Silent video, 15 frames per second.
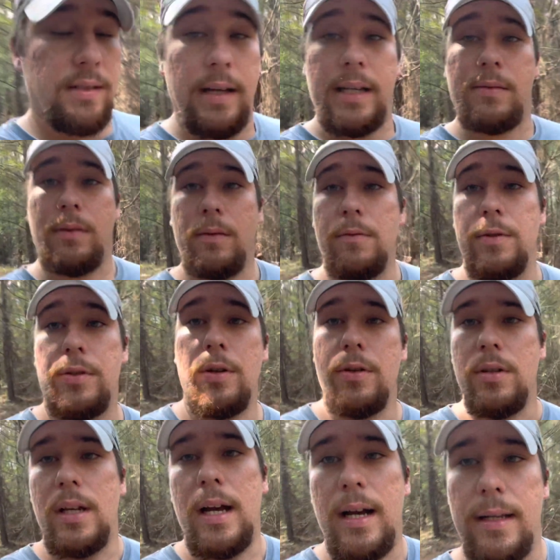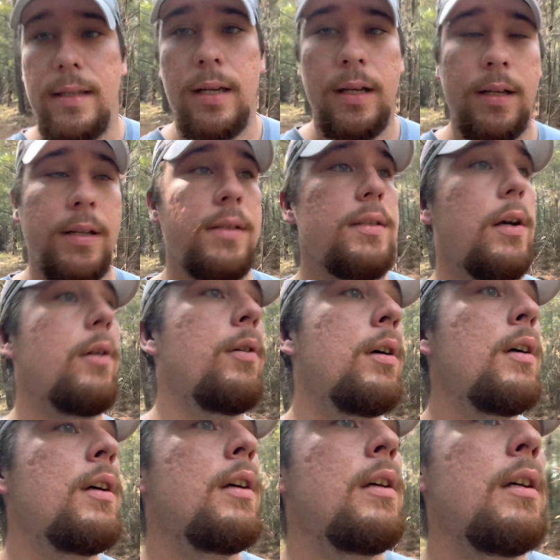that's what I want to show you guys. So
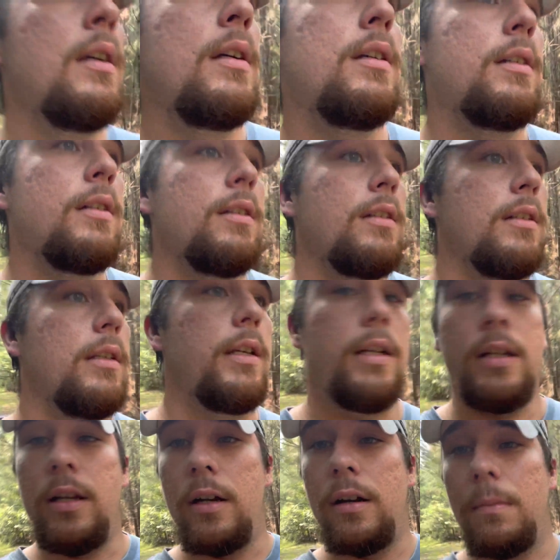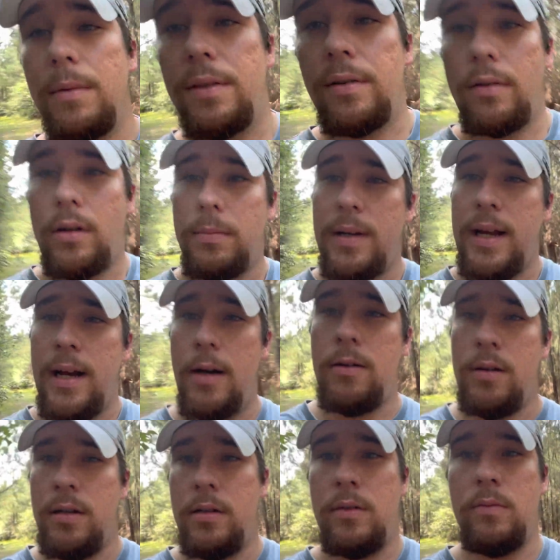in here, I'm gonna throw up now
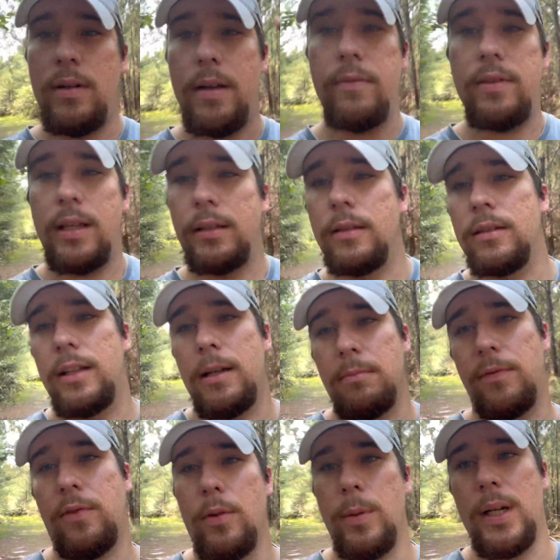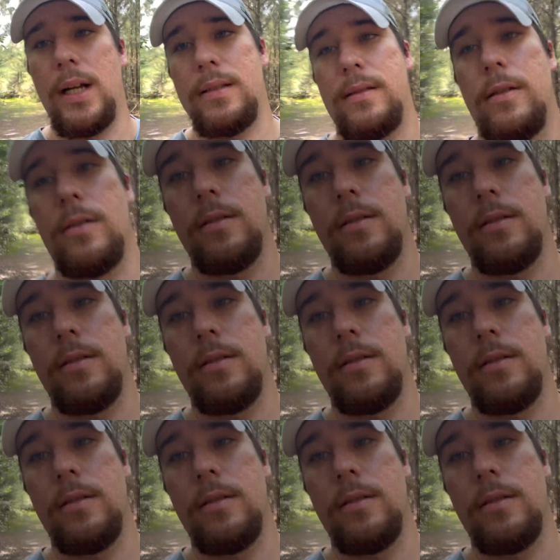what everything looked like before we got started.